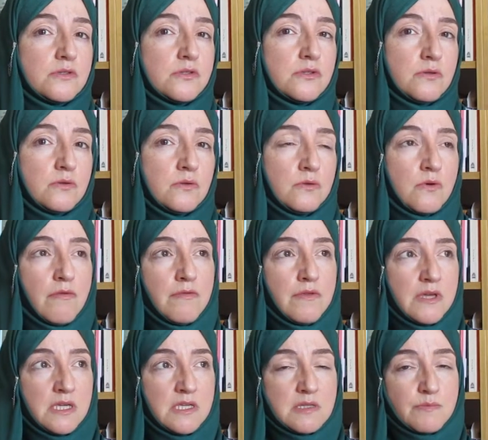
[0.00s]
to
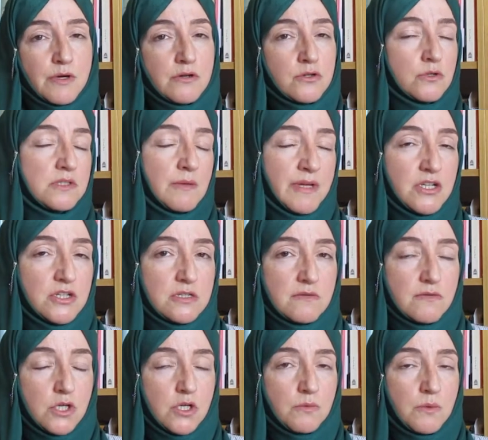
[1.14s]
the spiritual dimensions of
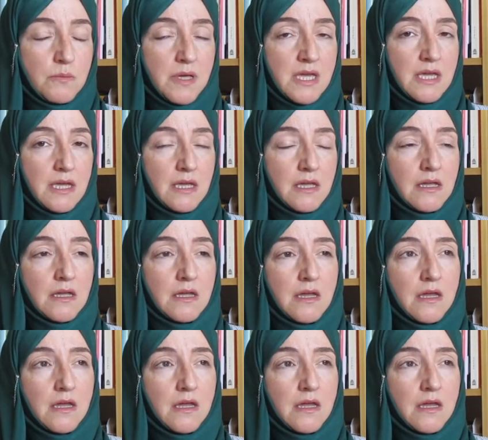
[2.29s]
the human being,